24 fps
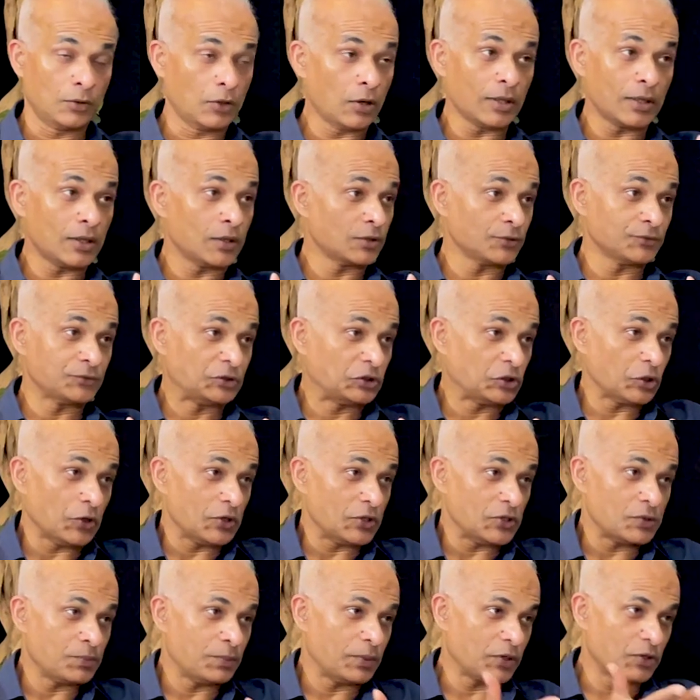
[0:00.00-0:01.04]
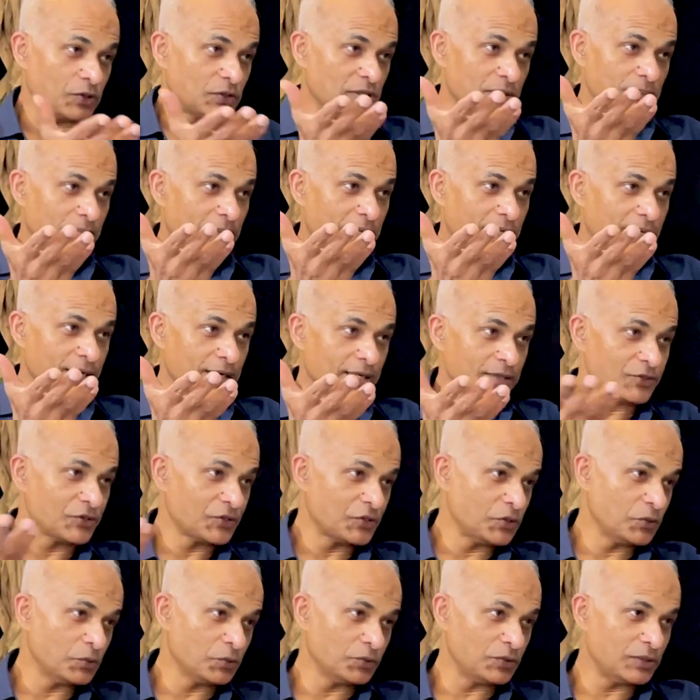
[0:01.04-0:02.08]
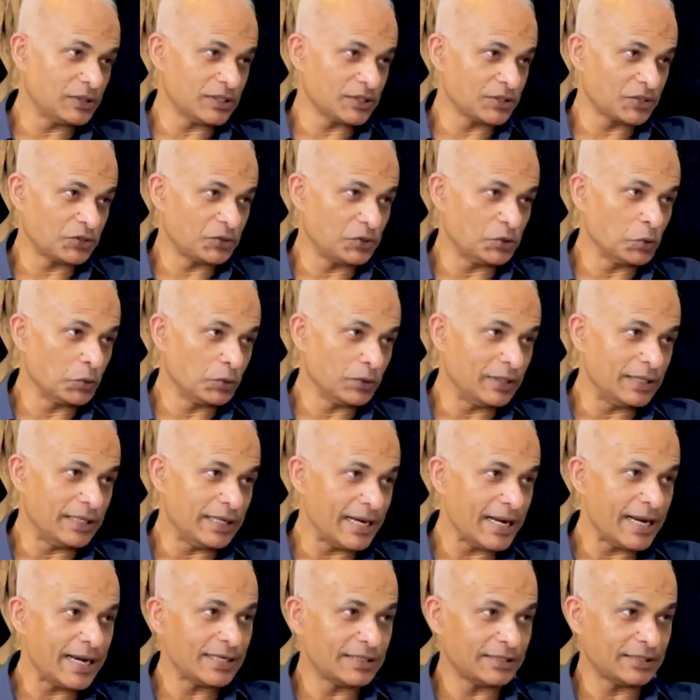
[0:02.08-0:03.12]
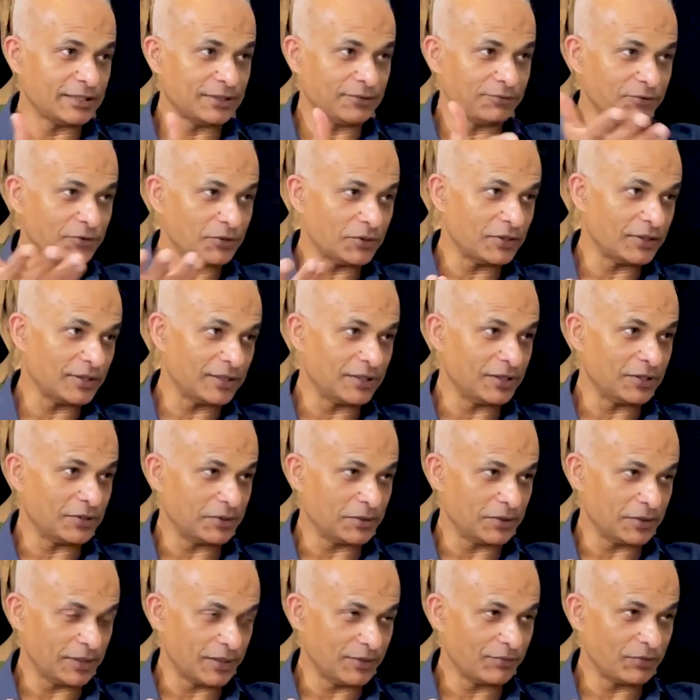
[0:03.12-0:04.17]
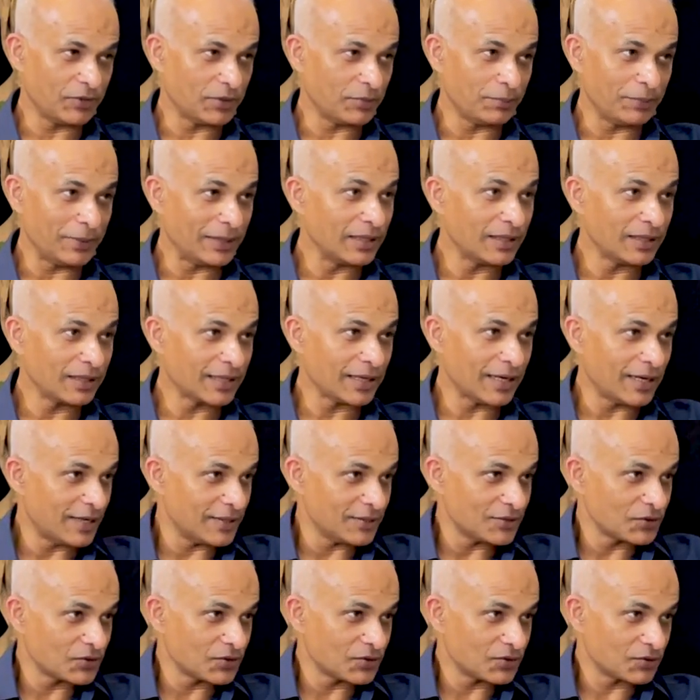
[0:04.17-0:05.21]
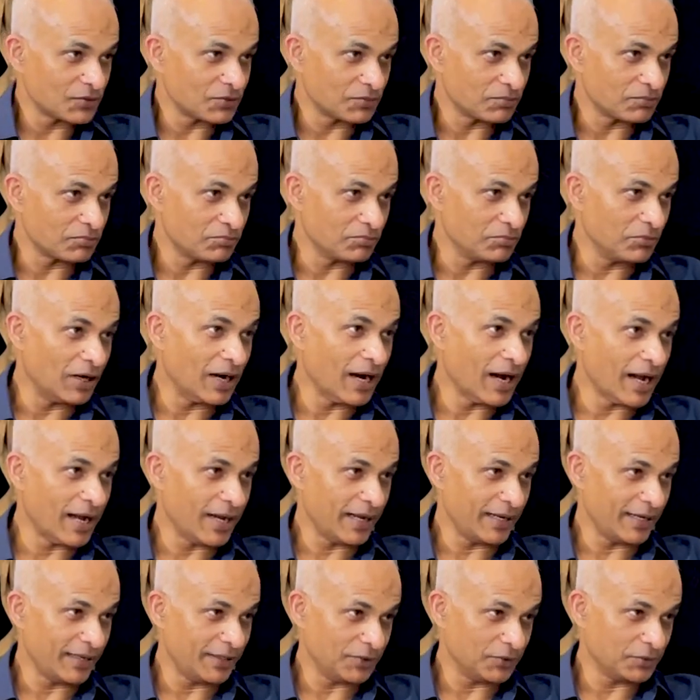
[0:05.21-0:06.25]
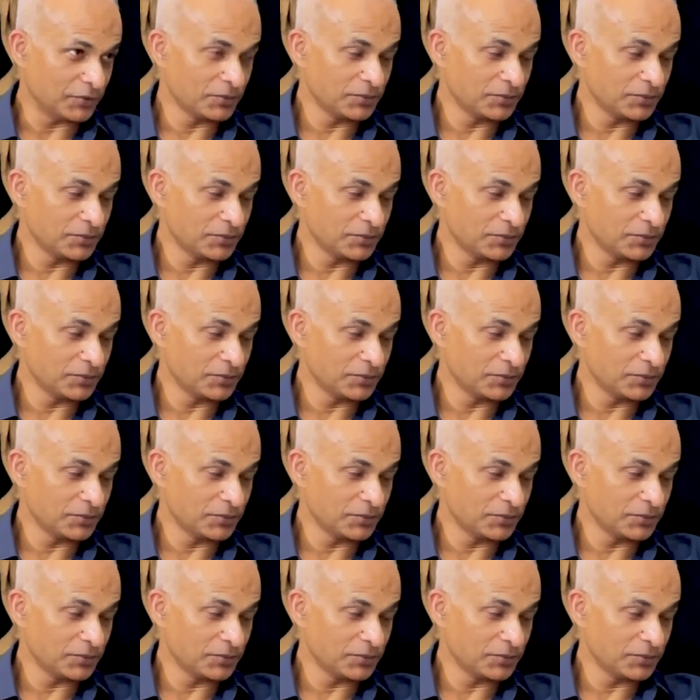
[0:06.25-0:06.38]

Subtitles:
Not out of choice, because in Madras you just don't date if you're a middle class guy, you